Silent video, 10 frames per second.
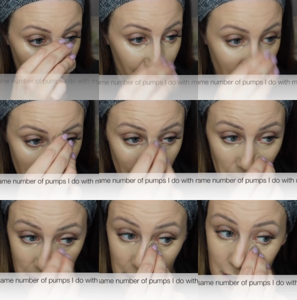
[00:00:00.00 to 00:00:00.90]
For some
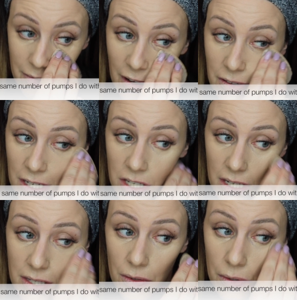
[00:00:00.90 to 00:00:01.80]
reason, the
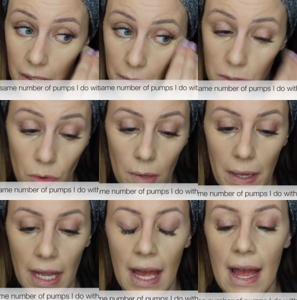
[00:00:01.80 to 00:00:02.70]
foundation isn't really
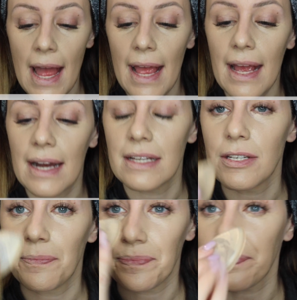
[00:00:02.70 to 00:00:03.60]
absorbing,
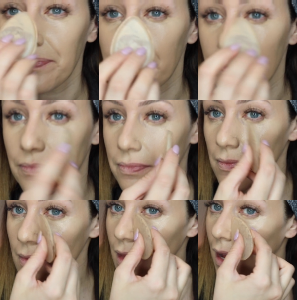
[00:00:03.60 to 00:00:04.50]
and
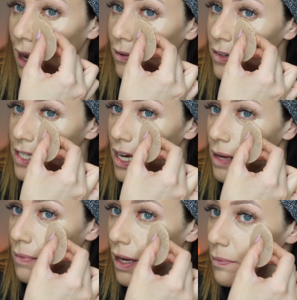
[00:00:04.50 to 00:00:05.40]
every
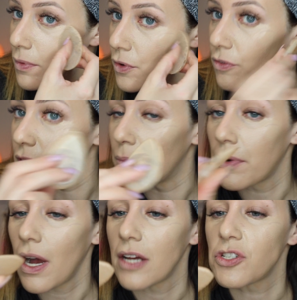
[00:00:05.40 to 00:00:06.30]
time I move the
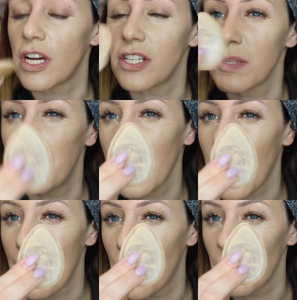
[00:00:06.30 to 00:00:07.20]
brush, I just pick
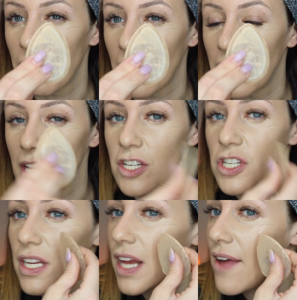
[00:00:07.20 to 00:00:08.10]
up more
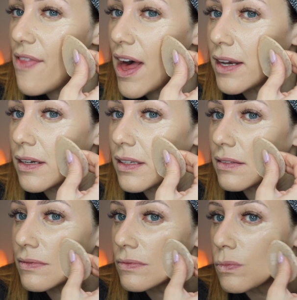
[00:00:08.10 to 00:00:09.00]
foundation and then
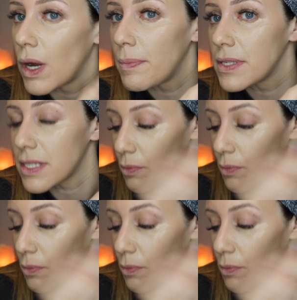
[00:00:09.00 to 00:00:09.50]
wipe it